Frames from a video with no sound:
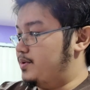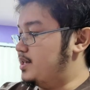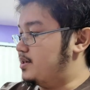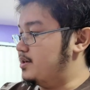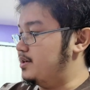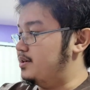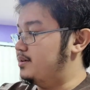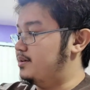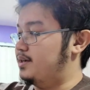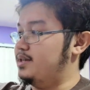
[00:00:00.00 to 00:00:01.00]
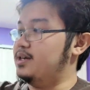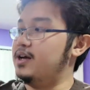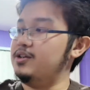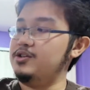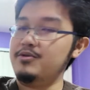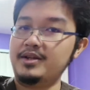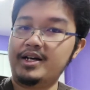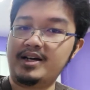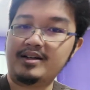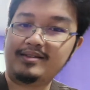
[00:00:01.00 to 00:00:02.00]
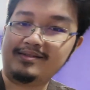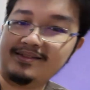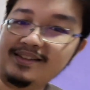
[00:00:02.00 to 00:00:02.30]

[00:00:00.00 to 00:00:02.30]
really good. And you got Eula!